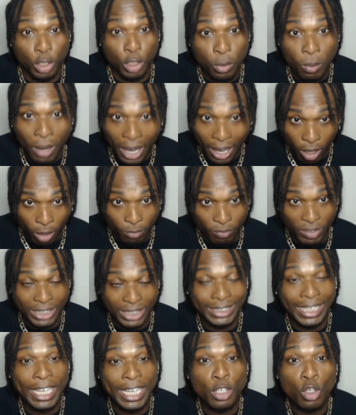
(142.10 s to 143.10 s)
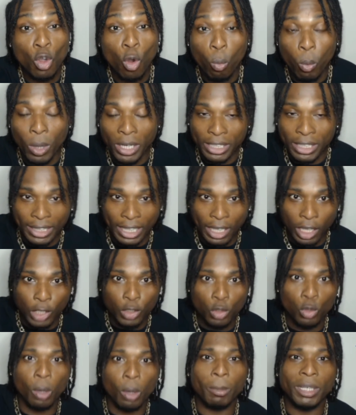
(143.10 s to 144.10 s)
you out of it, say you're one of the
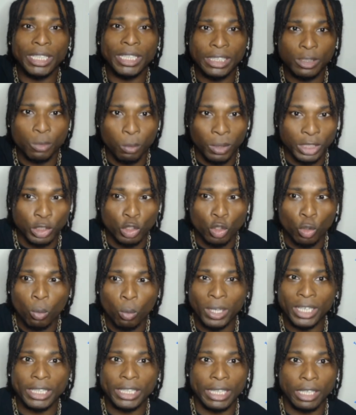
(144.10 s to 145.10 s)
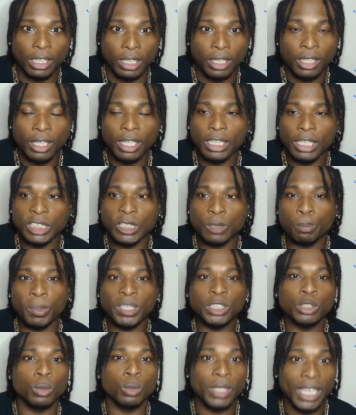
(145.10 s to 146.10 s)
anomalies, you're one of the
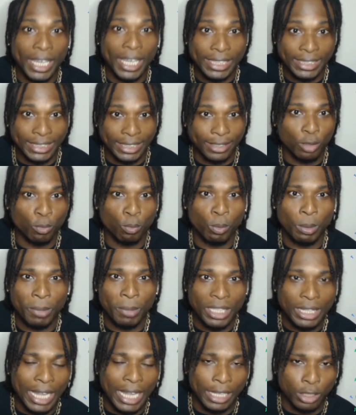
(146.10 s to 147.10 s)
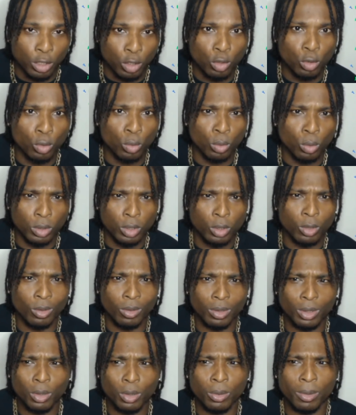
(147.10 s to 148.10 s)
special cases of women that you
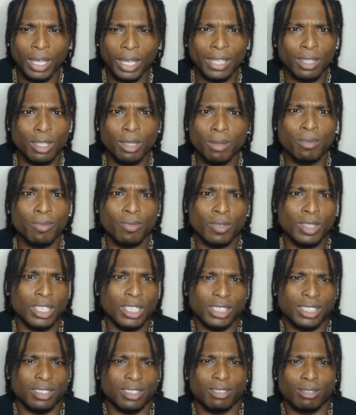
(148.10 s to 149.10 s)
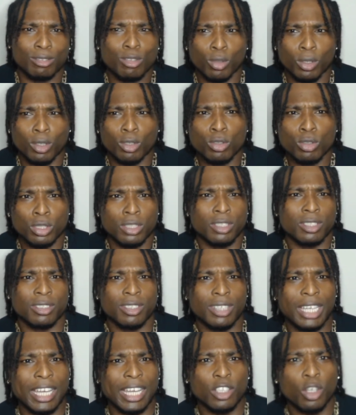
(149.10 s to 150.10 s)
just look good
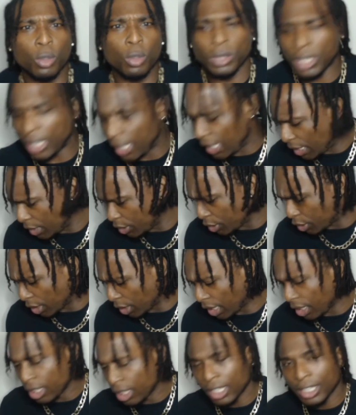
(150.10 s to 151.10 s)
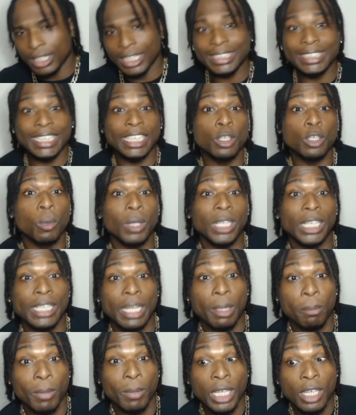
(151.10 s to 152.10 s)
at an older age, yeah? Let's say you're one of
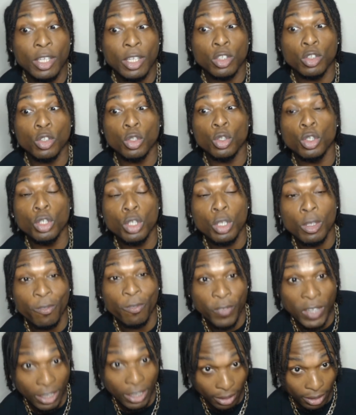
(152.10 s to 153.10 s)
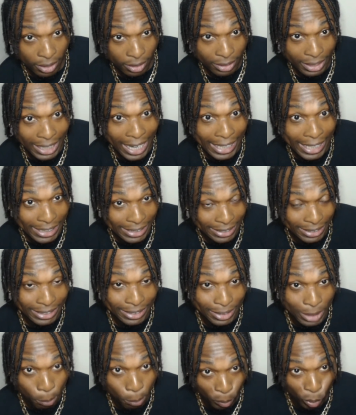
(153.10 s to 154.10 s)
them. Do you think that is the
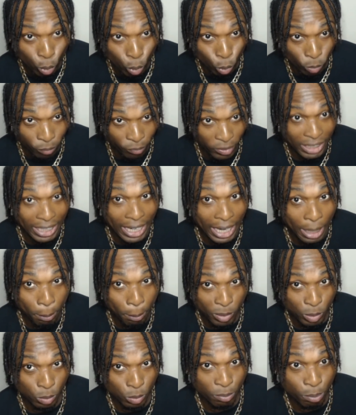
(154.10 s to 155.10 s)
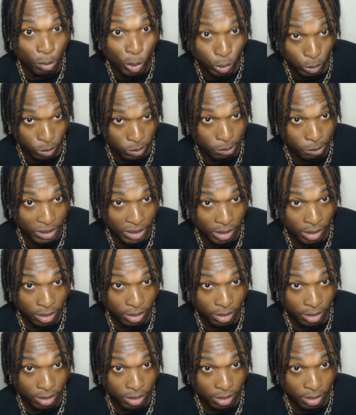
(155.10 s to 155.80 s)
typical thing that happens with most women?